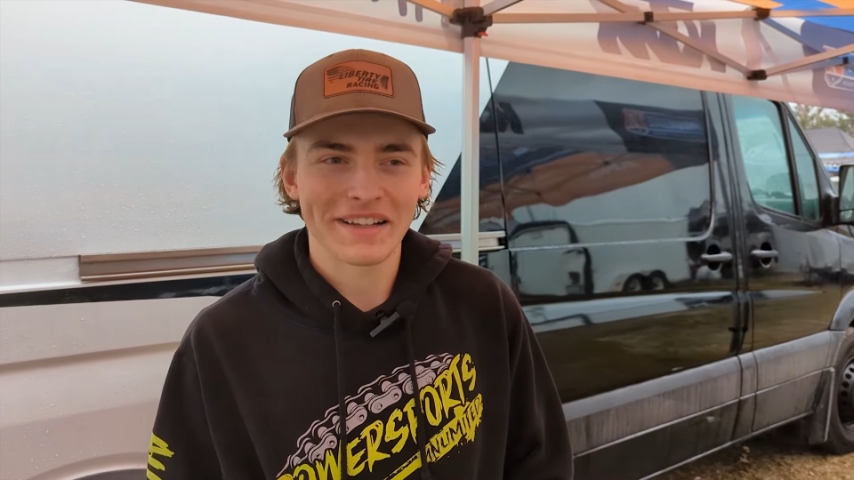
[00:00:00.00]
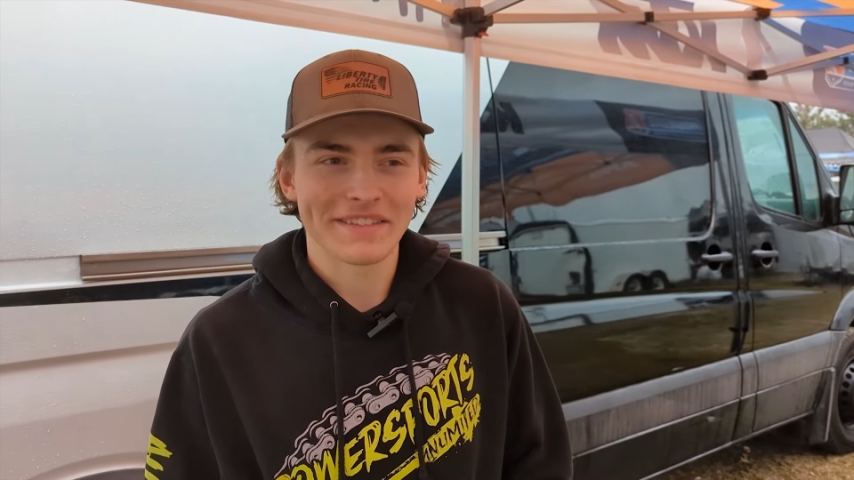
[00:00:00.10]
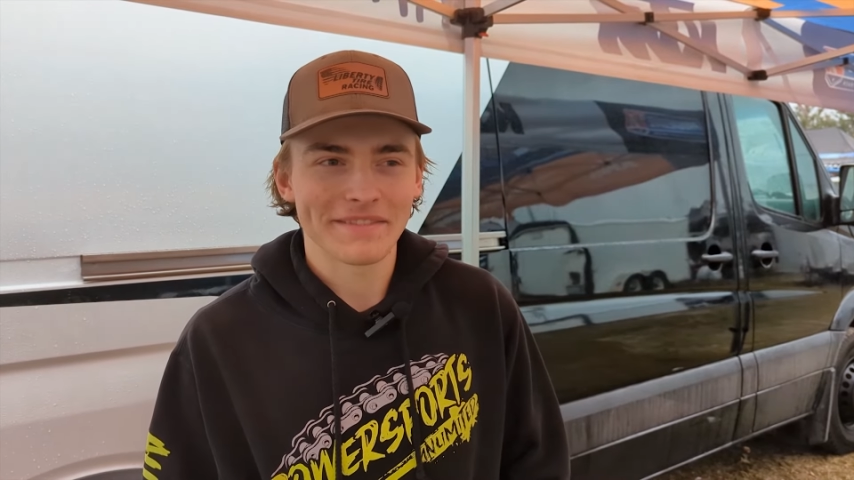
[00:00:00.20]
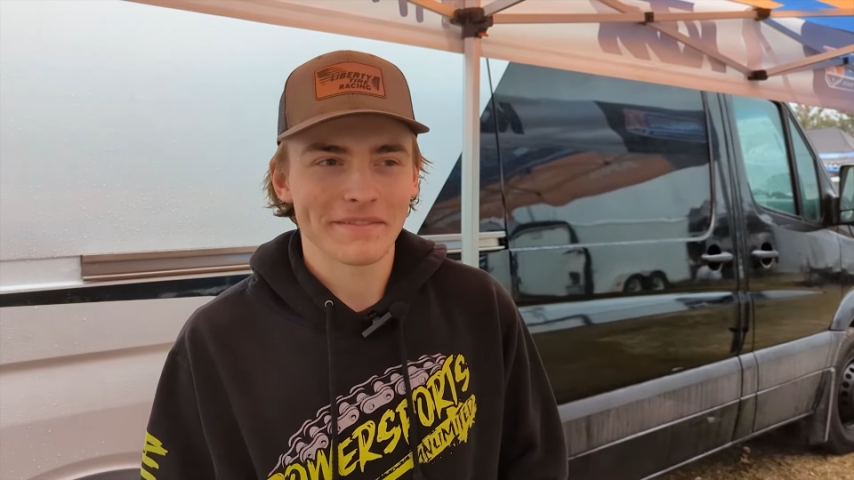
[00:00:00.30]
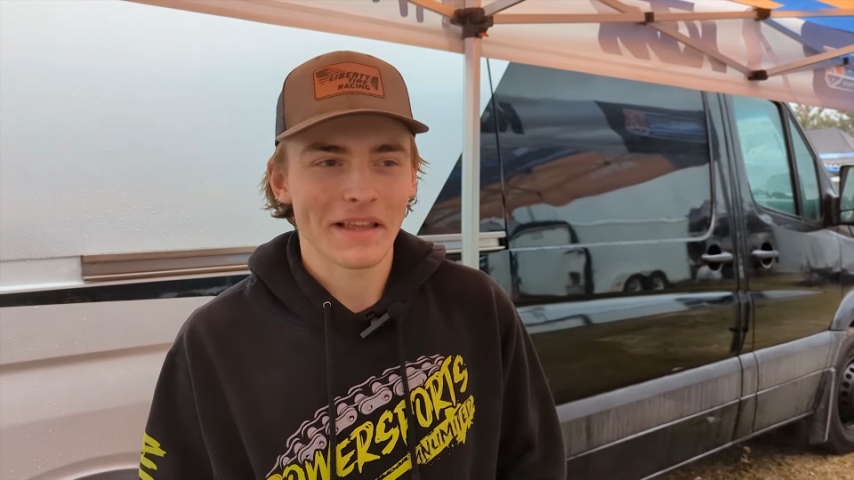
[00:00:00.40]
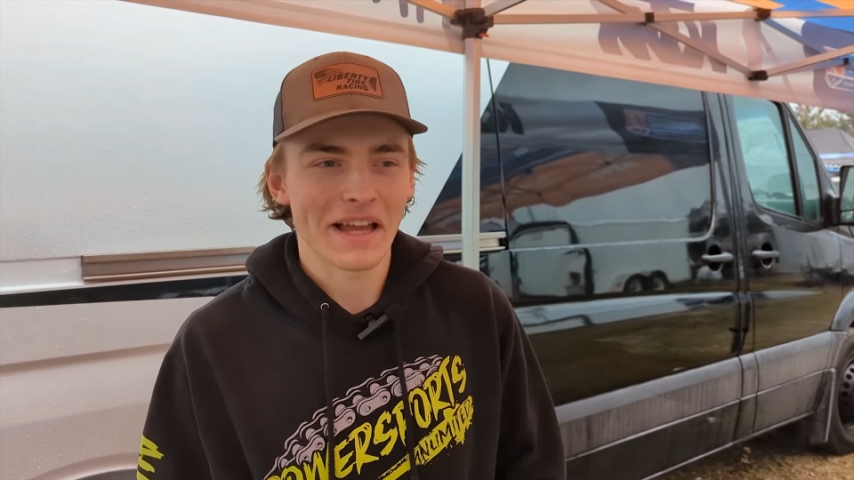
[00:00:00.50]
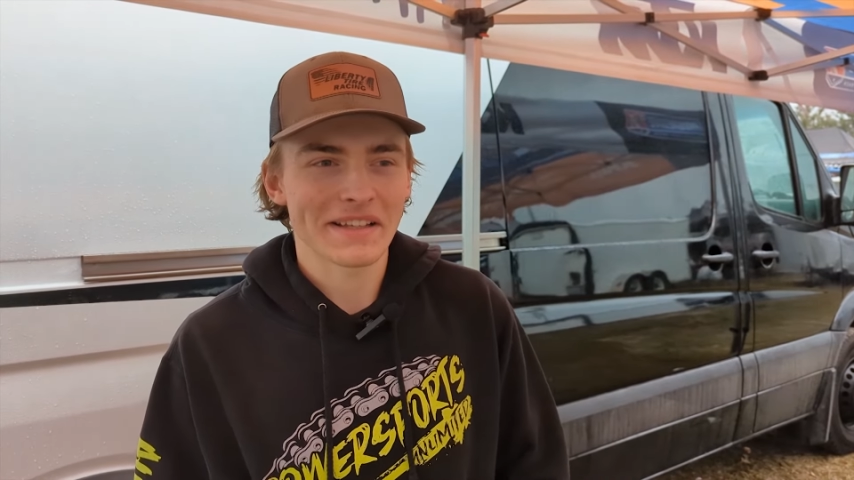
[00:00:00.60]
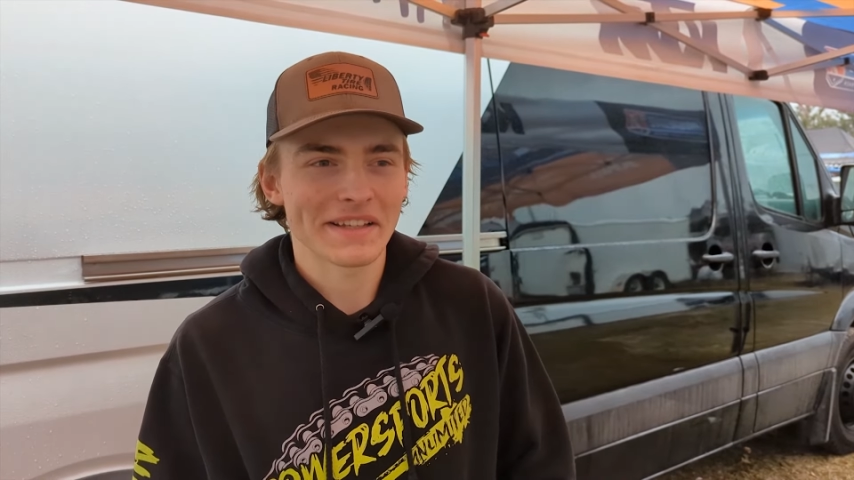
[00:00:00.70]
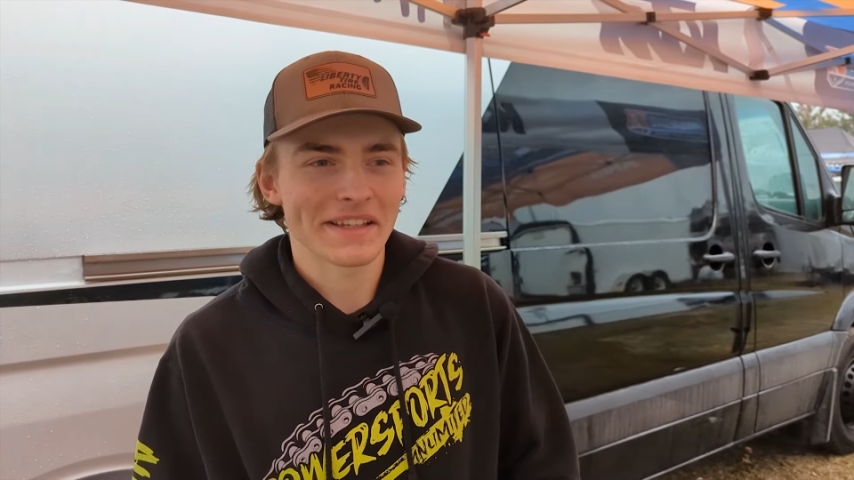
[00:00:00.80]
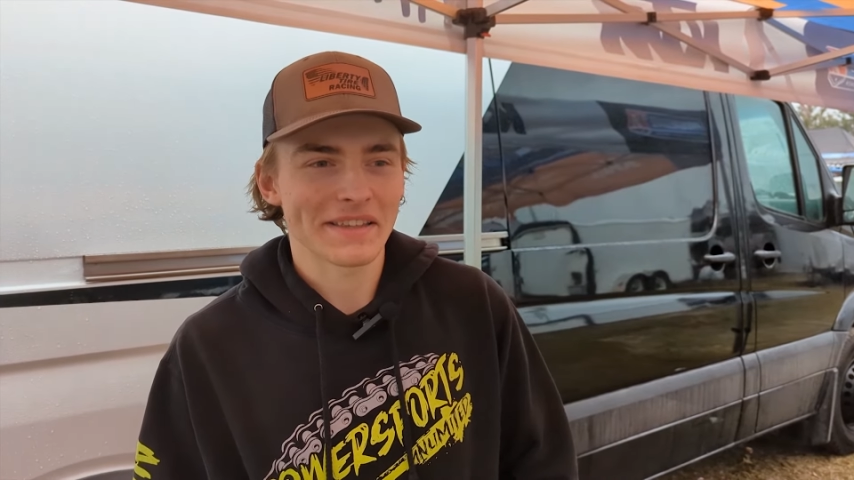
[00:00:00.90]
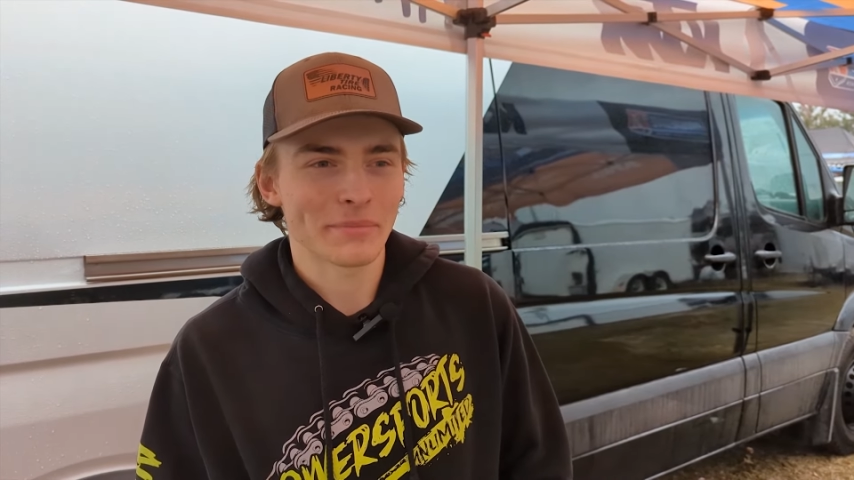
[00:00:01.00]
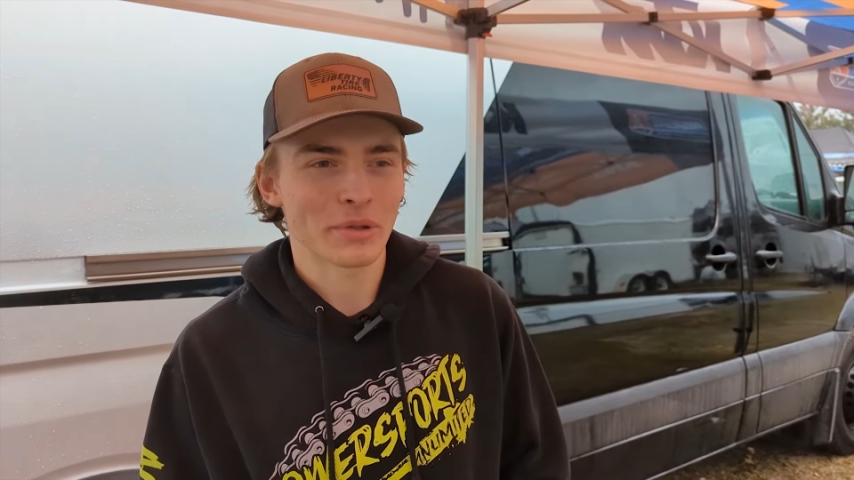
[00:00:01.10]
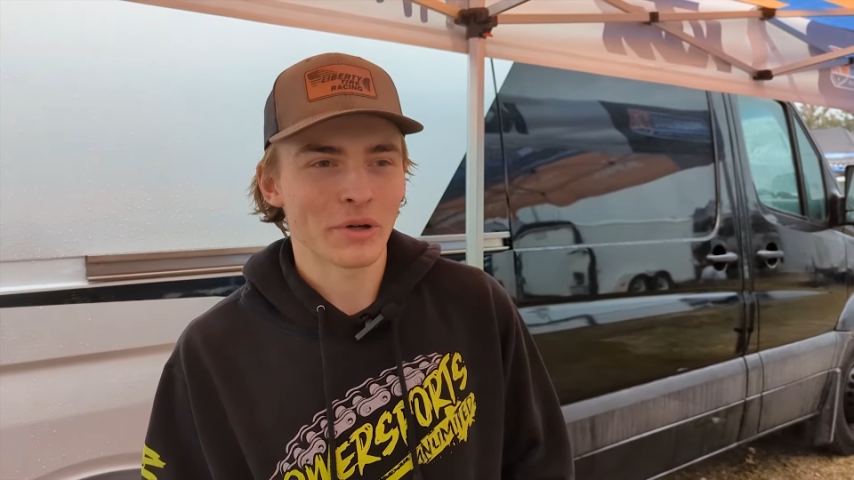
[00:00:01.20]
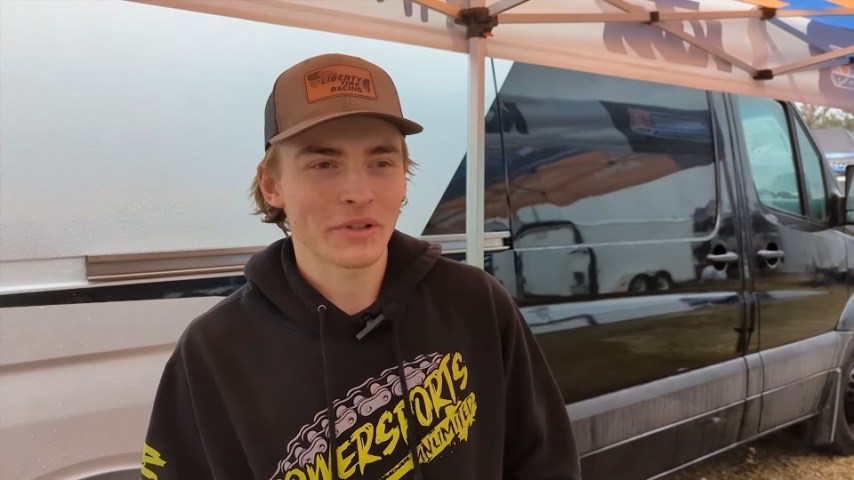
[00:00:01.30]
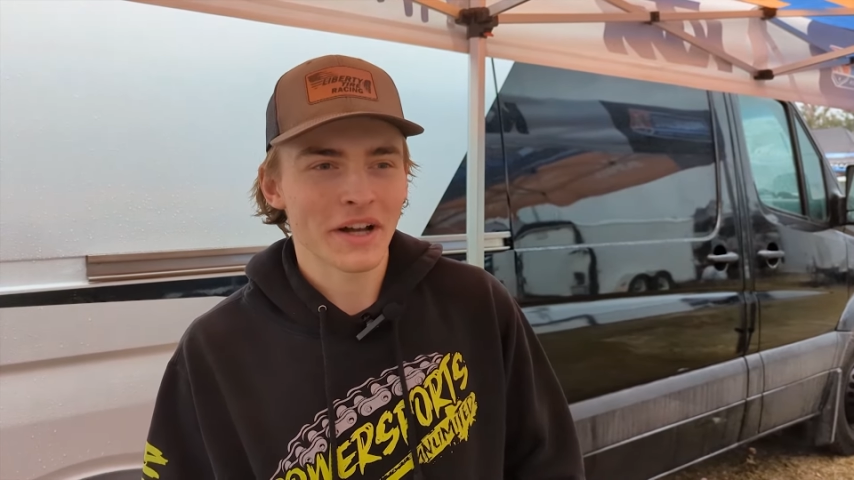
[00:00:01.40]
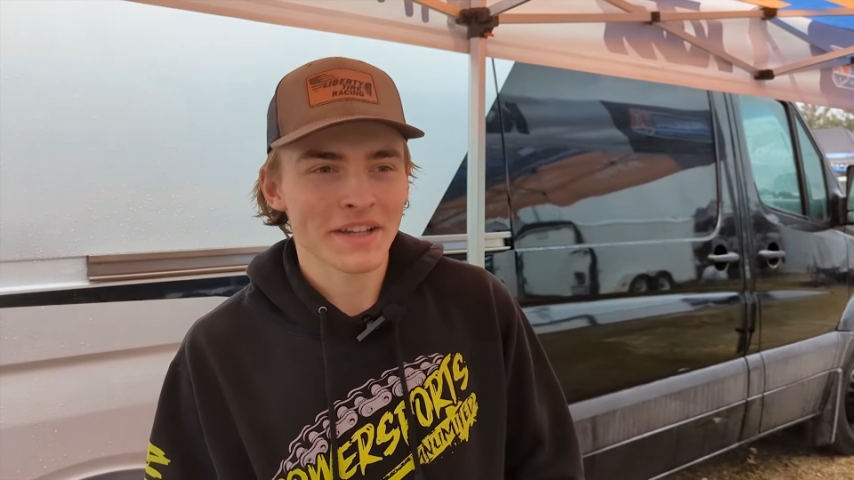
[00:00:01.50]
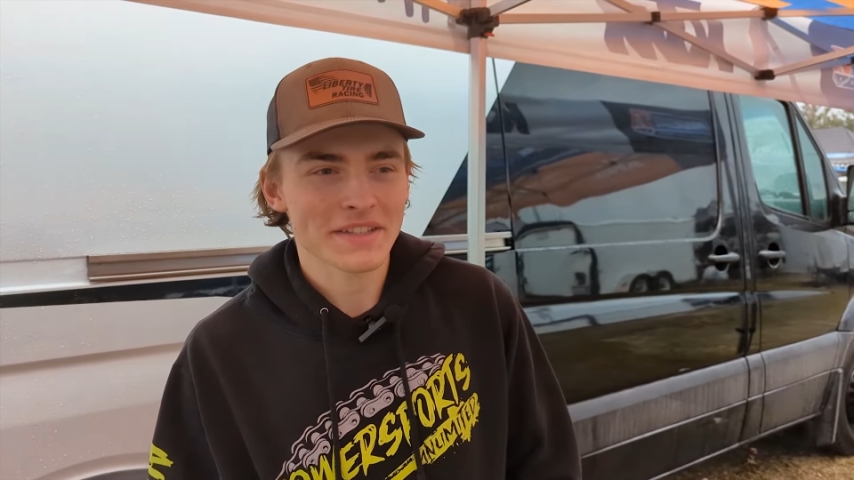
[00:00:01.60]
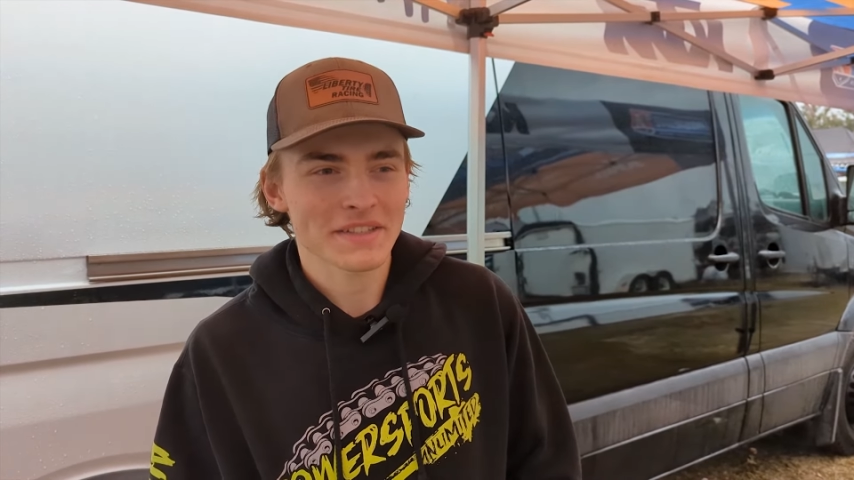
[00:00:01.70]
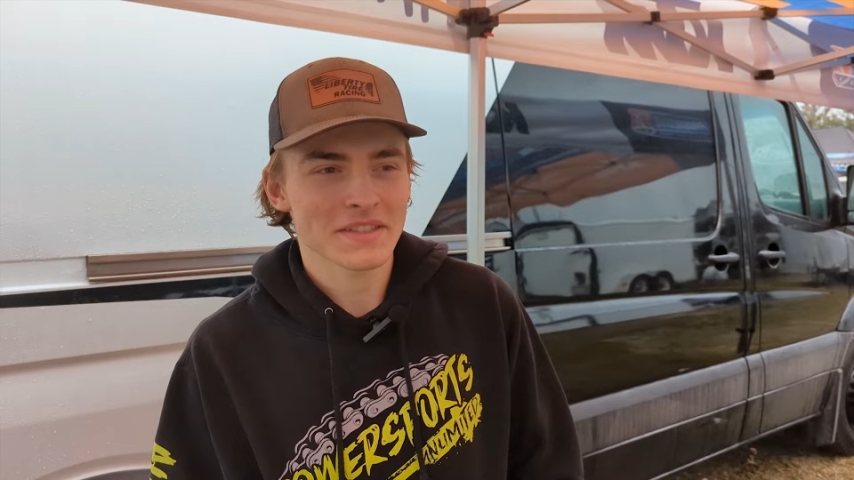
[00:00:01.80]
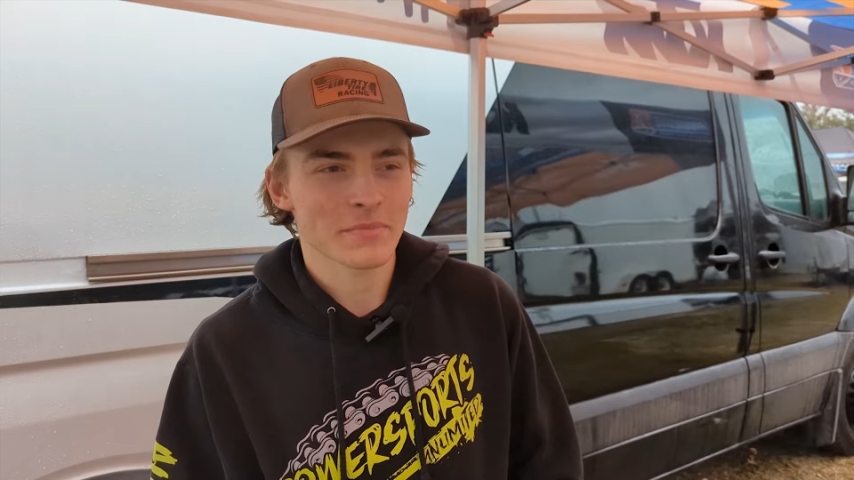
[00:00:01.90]
I'd like to get the pro
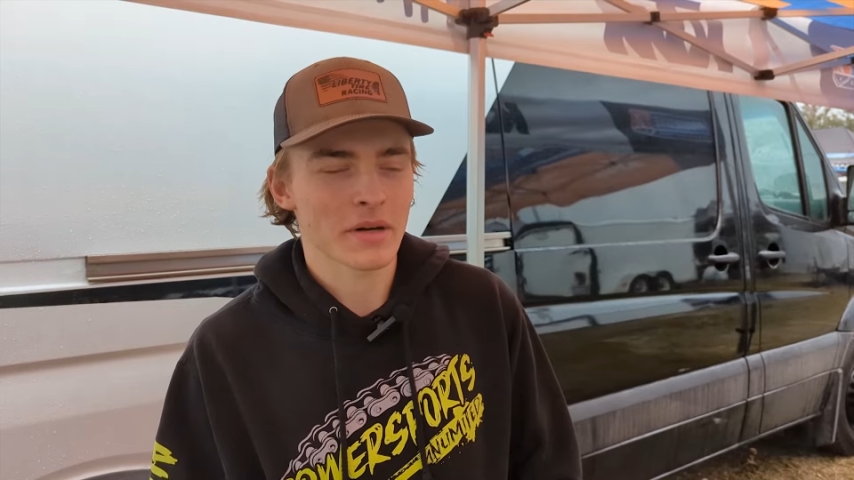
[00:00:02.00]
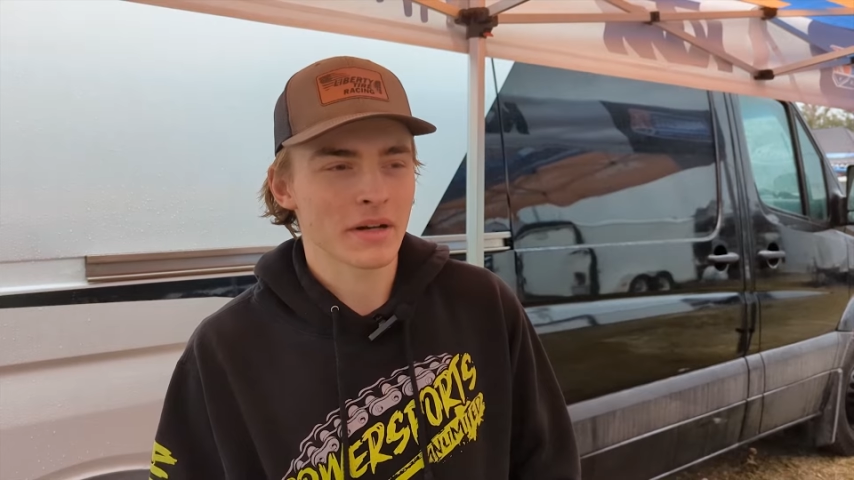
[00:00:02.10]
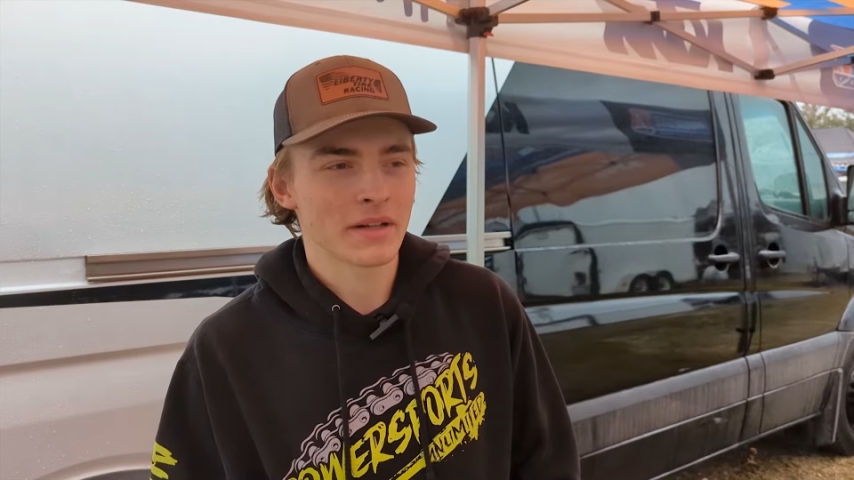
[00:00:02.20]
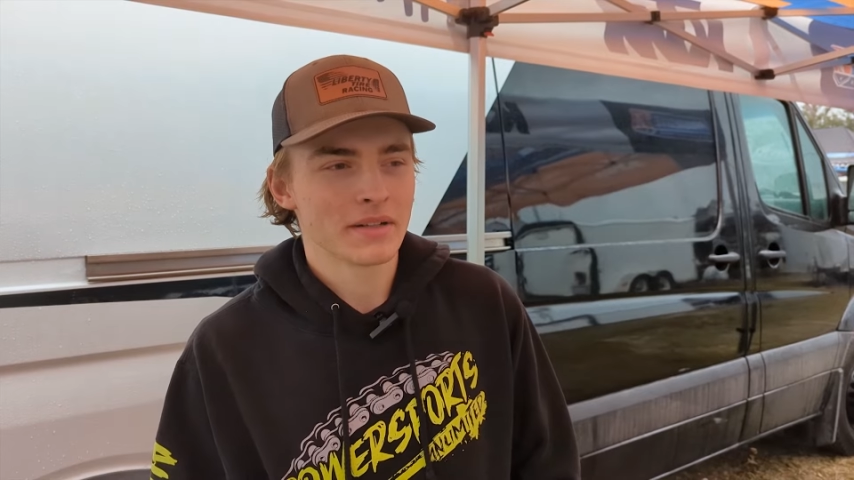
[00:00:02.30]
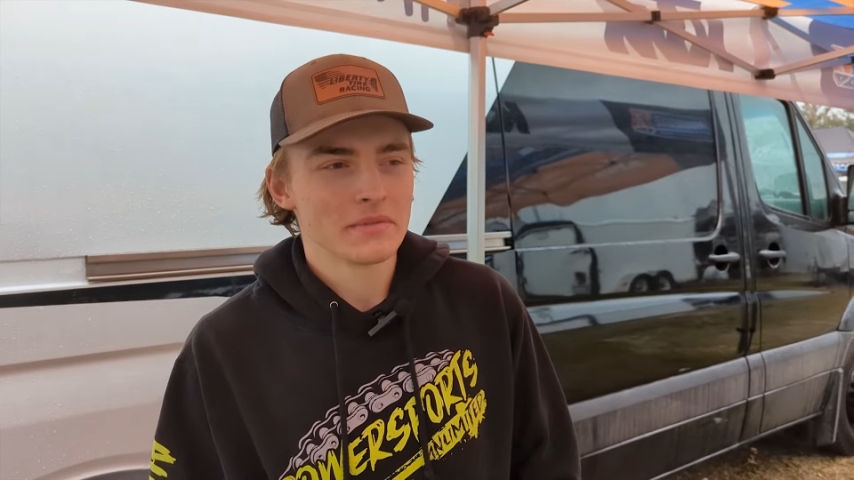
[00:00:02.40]
license, but